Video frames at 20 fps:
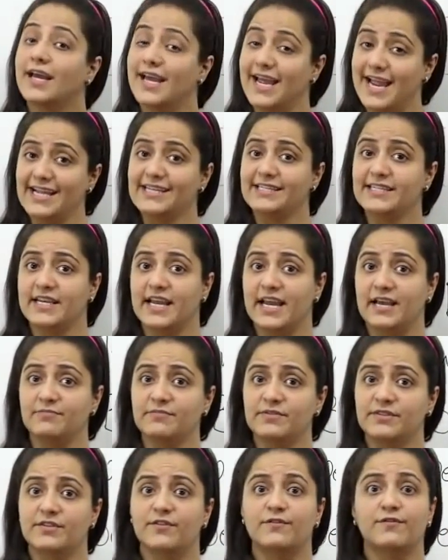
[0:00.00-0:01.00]

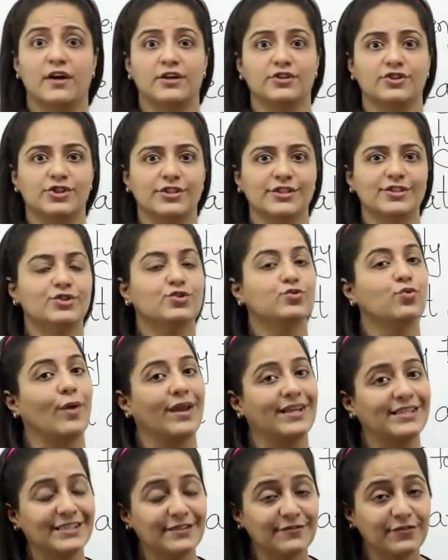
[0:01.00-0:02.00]
ATMs function
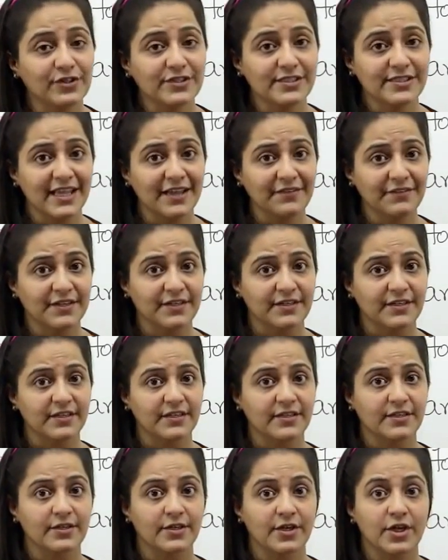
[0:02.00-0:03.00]
24/7.
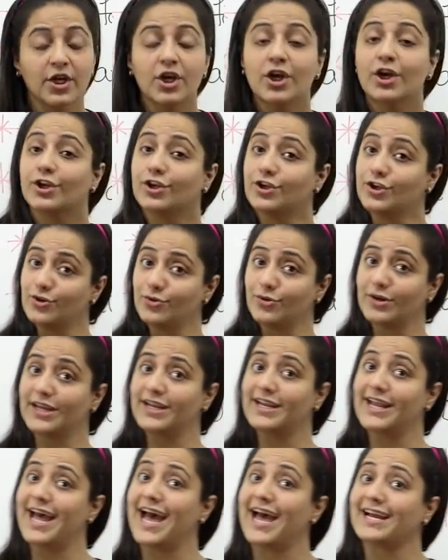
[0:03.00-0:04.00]
You
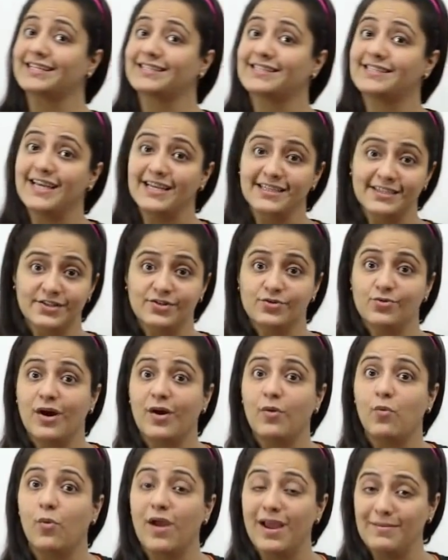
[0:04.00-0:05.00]
can access to
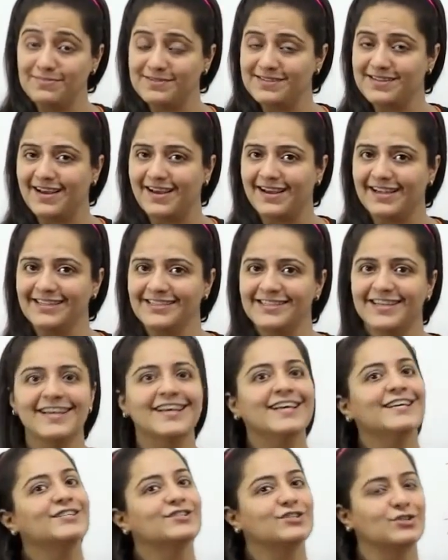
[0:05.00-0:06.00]
our website
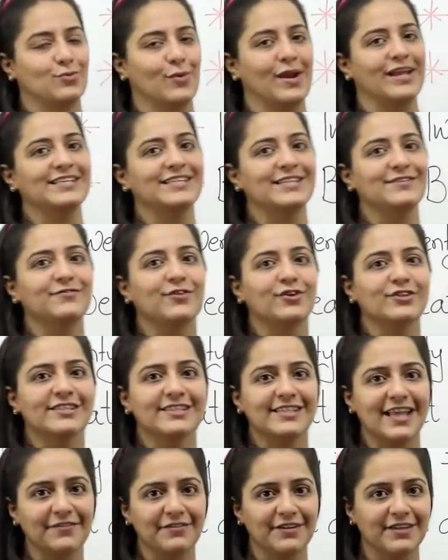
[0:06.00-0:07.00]

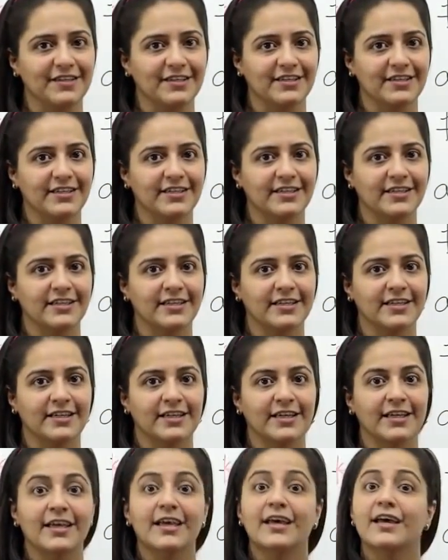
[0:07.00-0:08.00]
24/7.
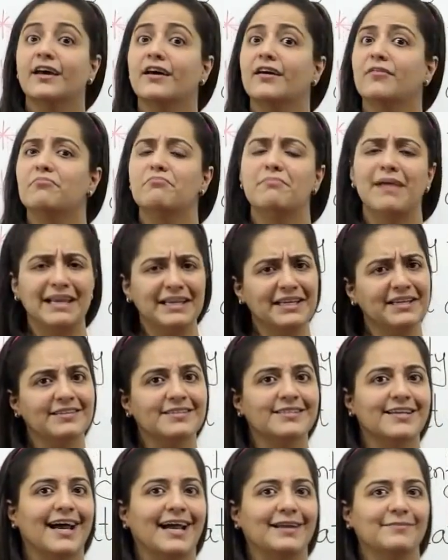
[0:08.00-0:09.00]
Many a
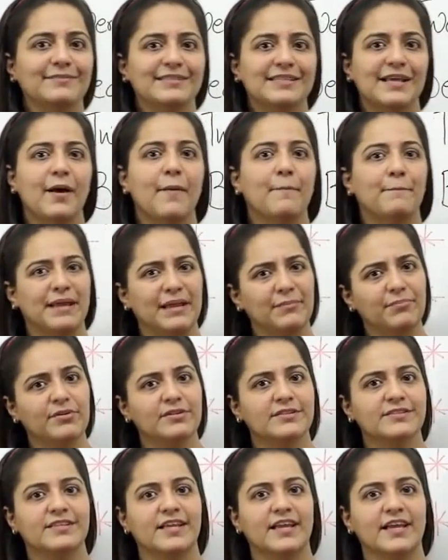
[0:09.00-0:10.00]
times
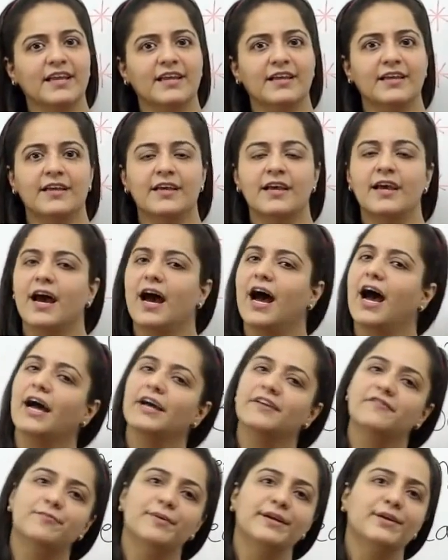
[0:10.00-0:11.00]
people say,
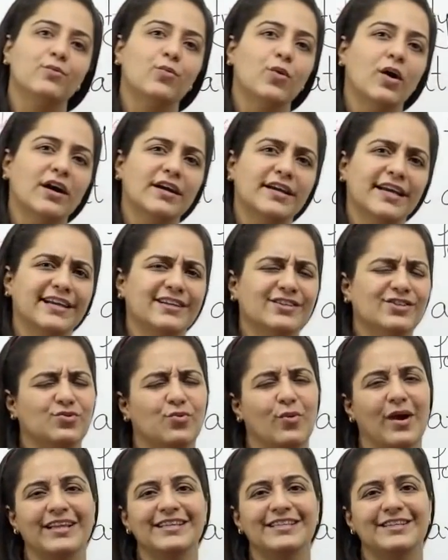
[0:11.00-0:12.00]
I've been working
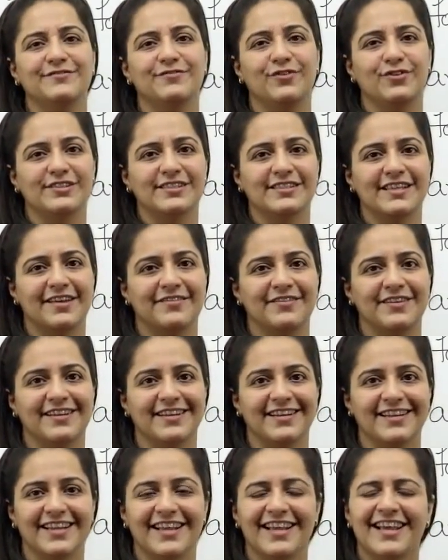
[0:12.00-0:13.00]

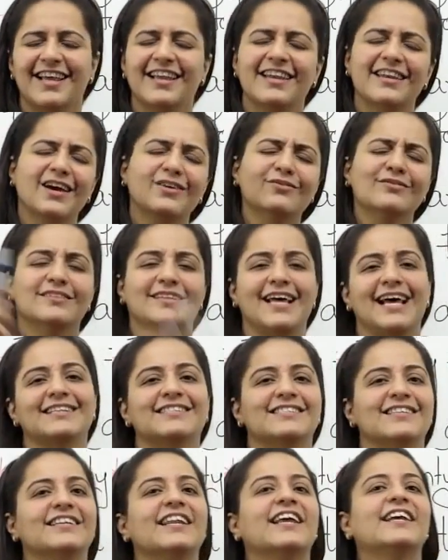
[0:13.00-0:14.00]
24/7. Now
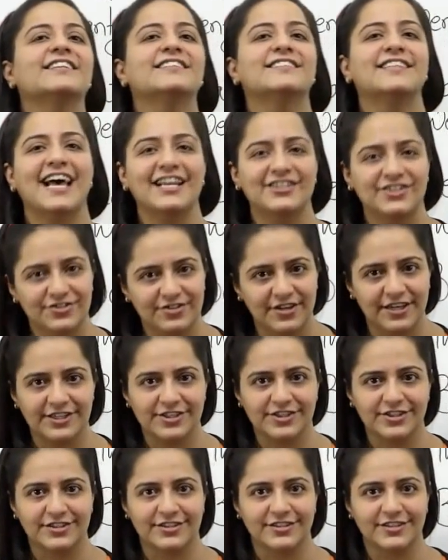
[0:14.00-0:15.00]
that's an
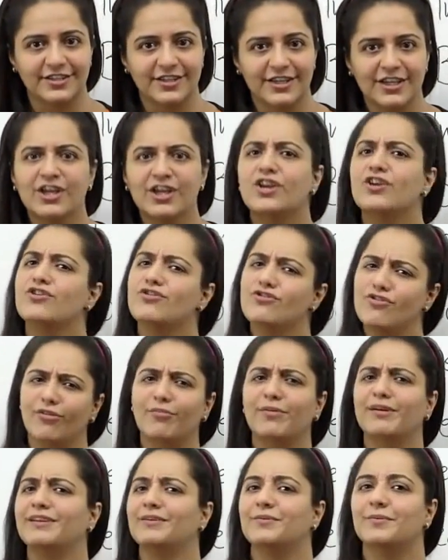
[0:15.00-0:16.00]
exaggeration.
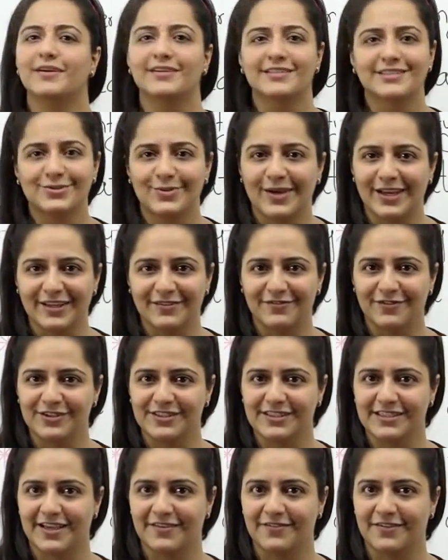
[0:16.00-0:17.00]
Nobody works
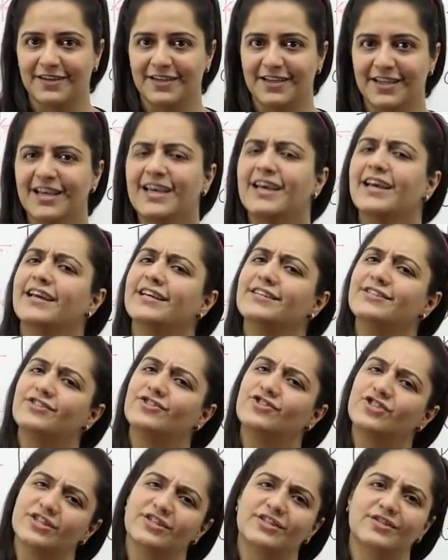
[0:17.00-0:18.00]
24/7. It's
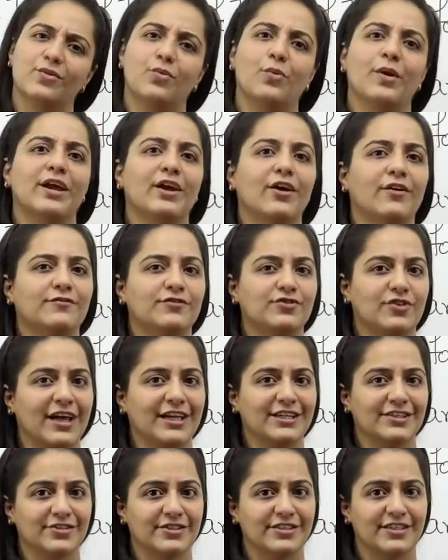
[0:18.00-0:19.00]
just the way of
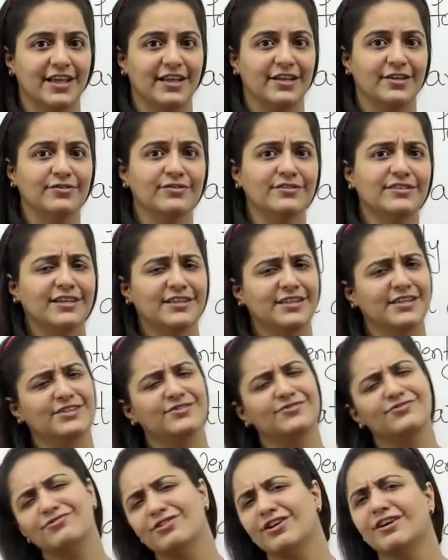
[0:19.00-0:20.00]
trying to tell you that
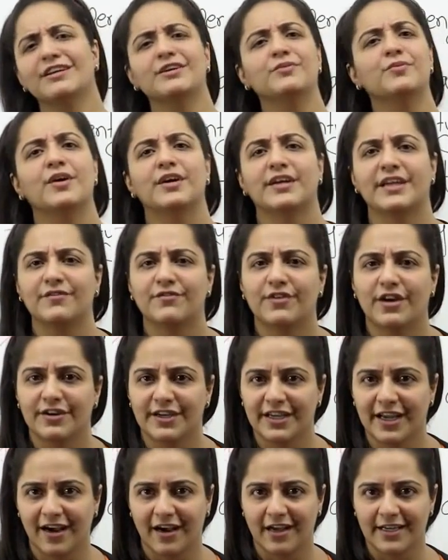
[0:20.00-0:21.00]
he's really working
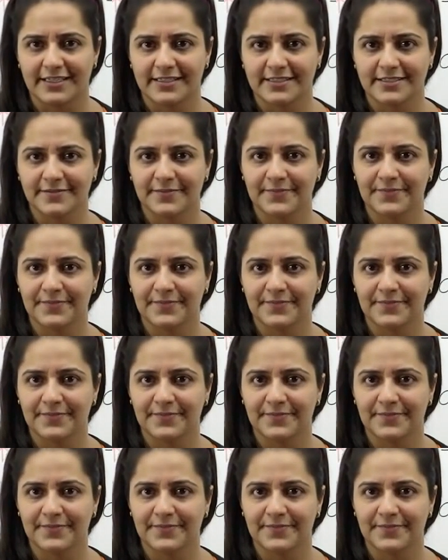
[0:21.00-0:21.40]
very hard.